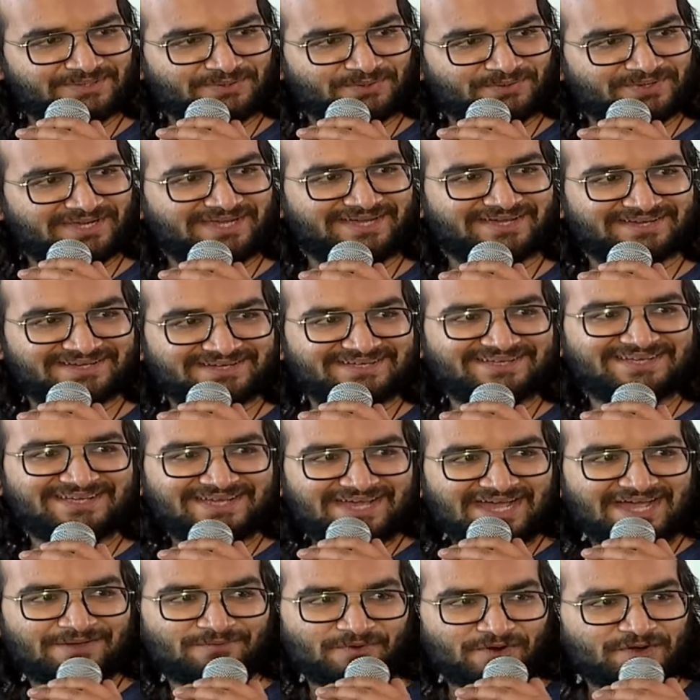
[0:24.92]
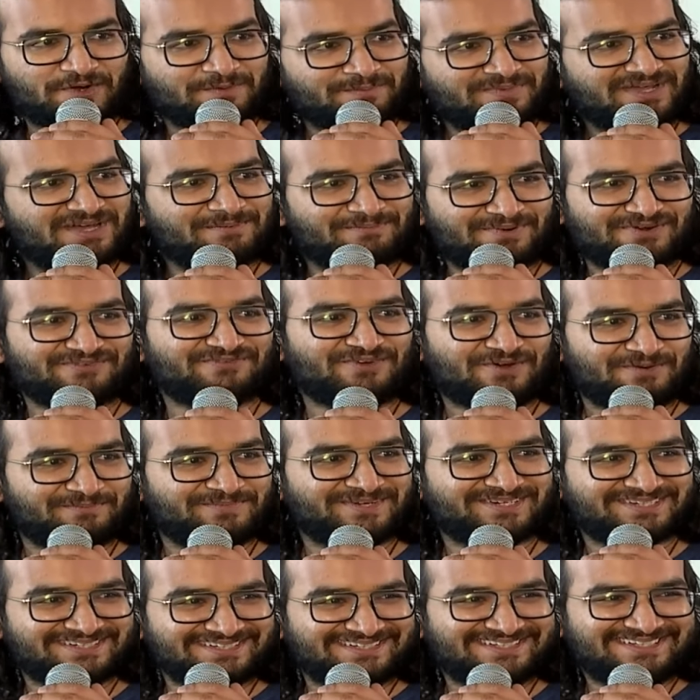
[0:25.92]
okay, I want to be a performer
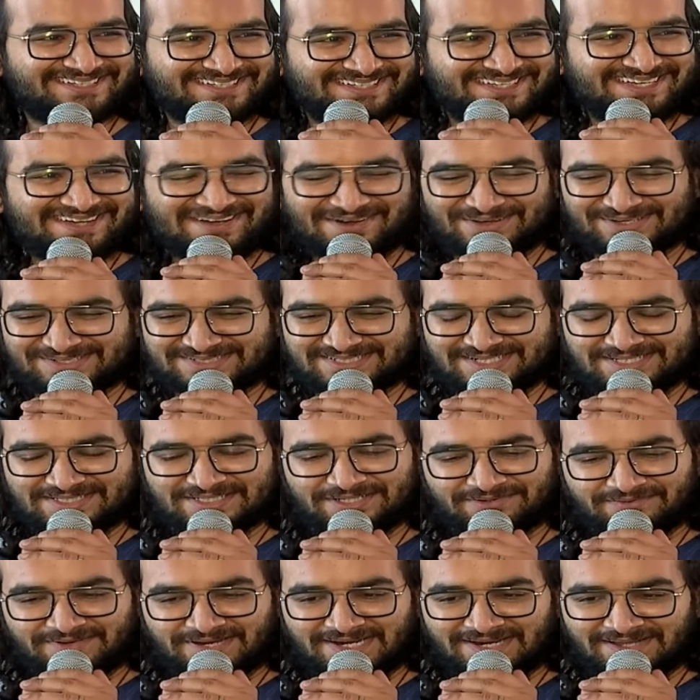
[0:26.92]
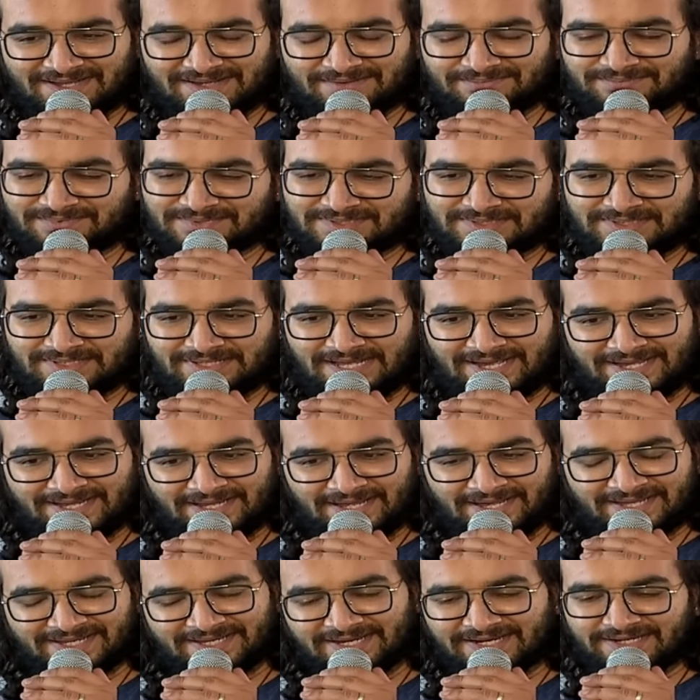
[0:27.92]
on stage. Ivala
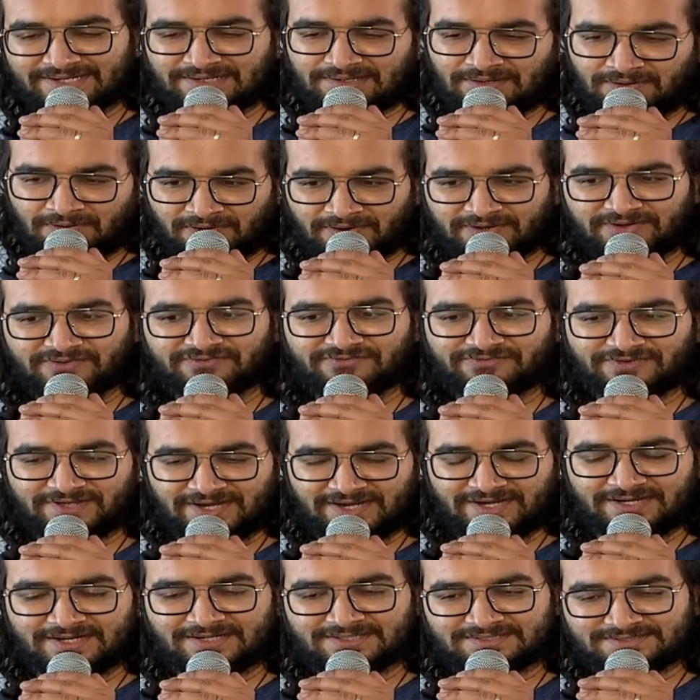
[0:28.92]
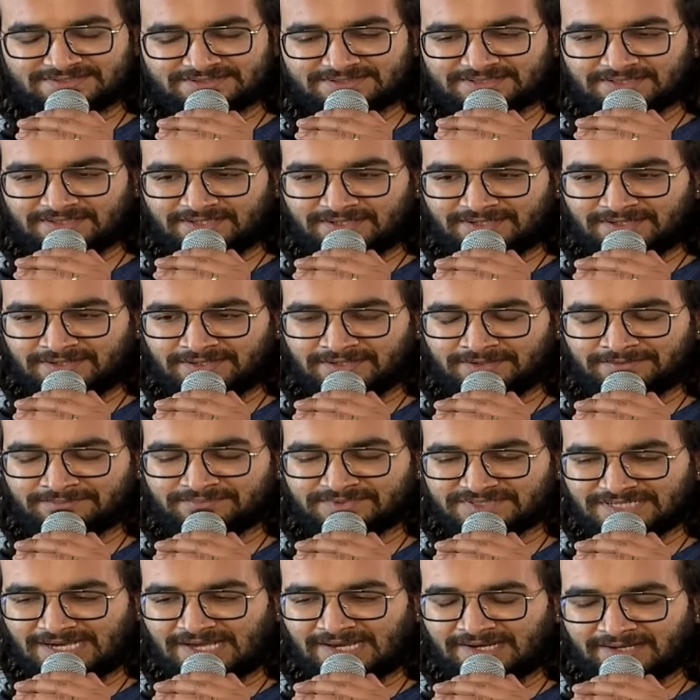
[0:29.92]
I get lot of credits,
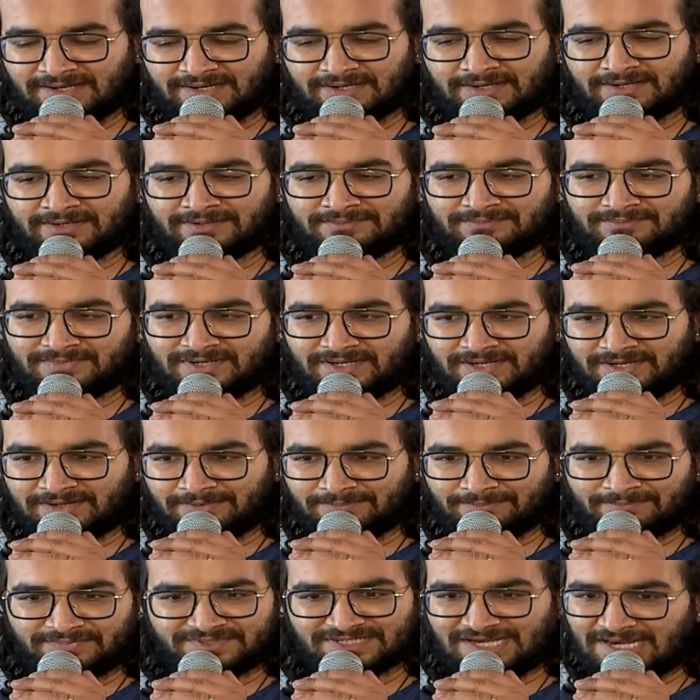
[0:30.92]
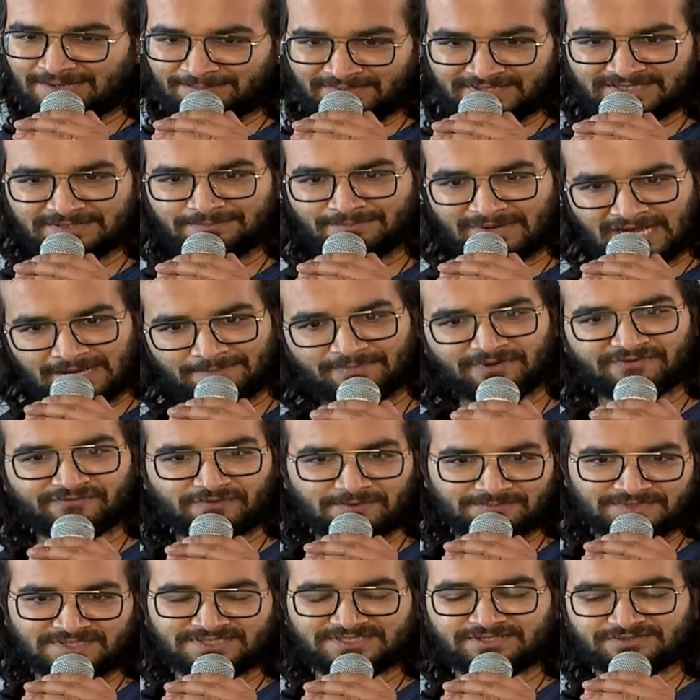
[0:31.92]
chala mandi baa
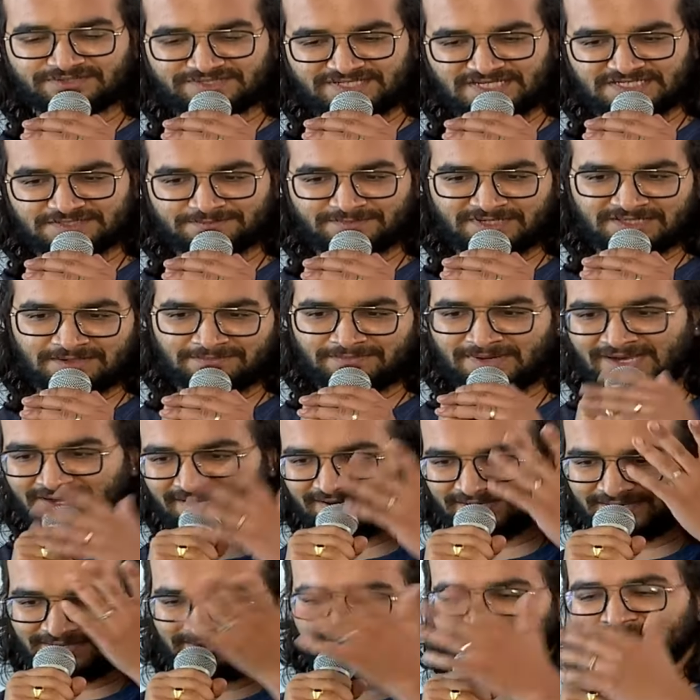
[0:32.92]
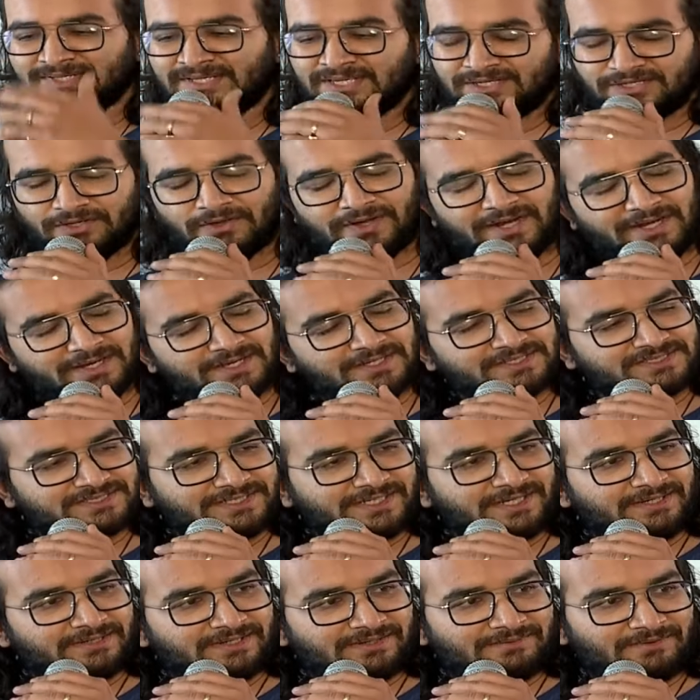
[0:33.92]
perform chestaru stage meeda baaga, you are
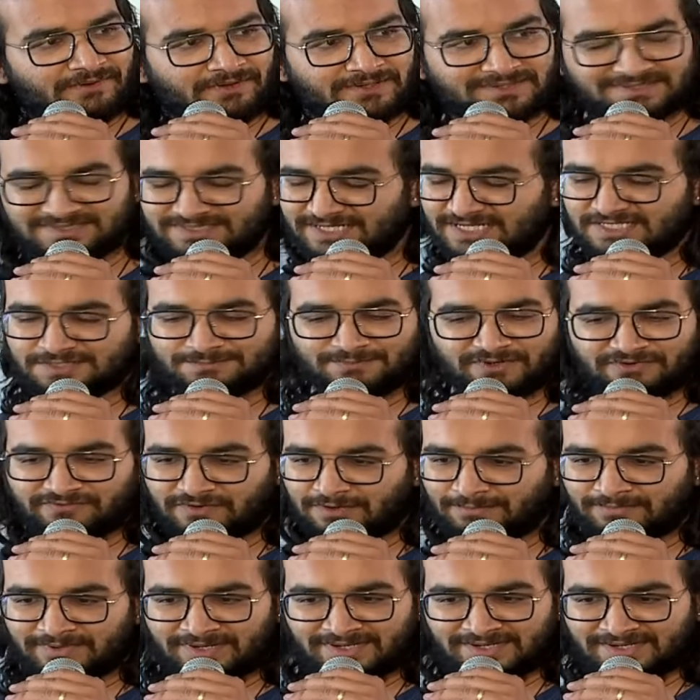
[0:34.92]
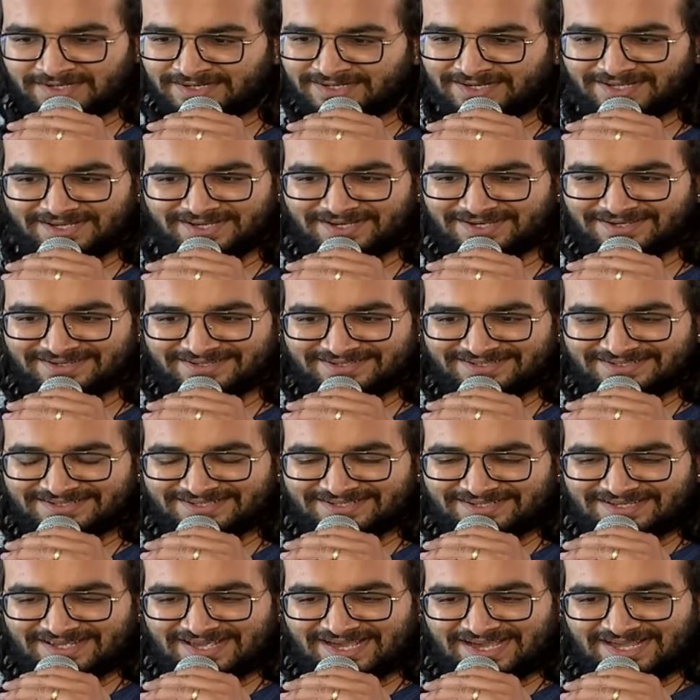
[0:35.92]
energetic on stage performer ante
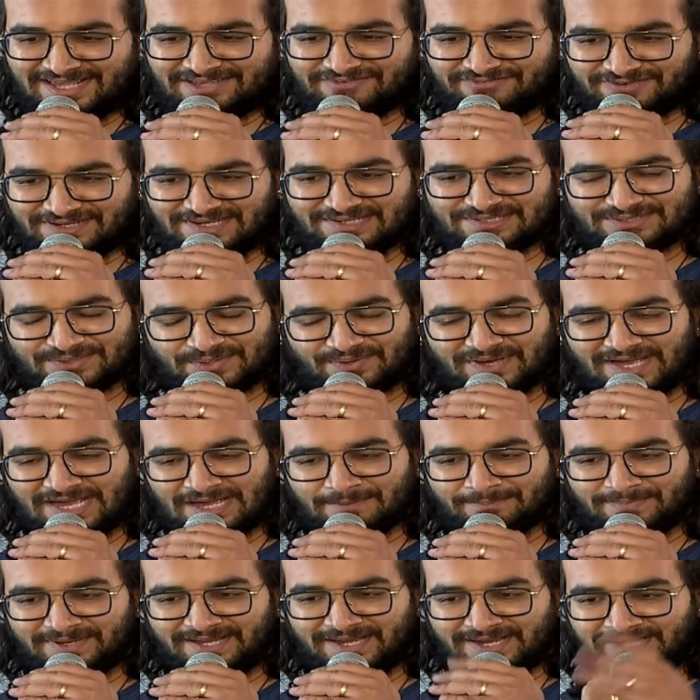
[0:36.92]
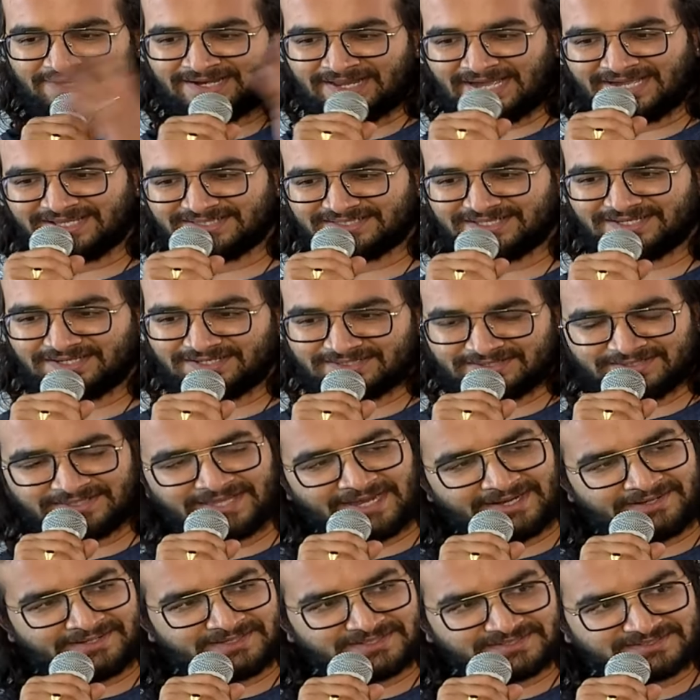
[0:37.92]
I feel so happy, and I think
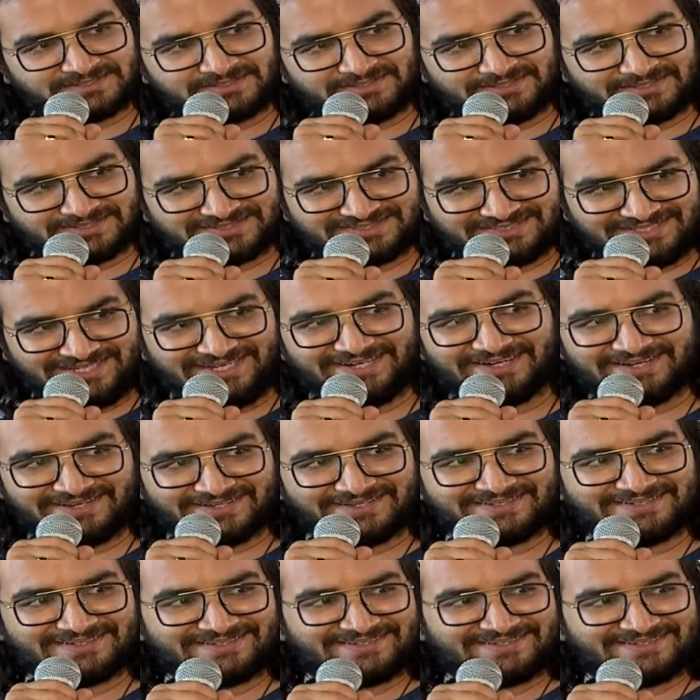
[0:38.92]
that is the seed